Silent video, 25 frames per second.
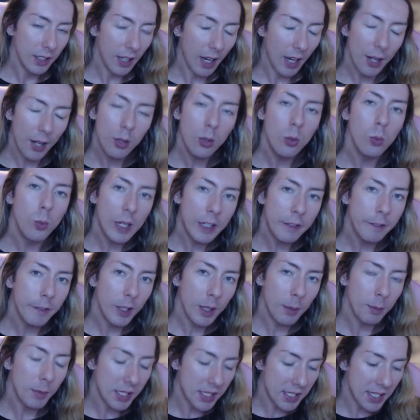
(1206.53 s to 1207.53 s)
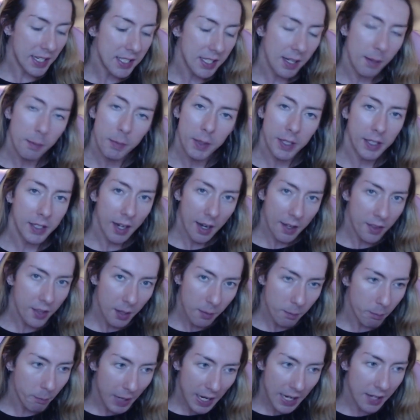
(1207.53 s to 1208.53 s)
I don't wait for them to say something and
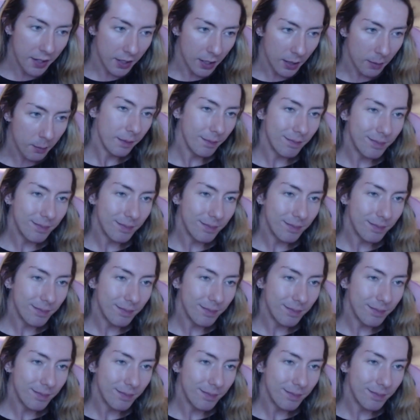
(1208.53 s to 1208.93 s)
then ban them.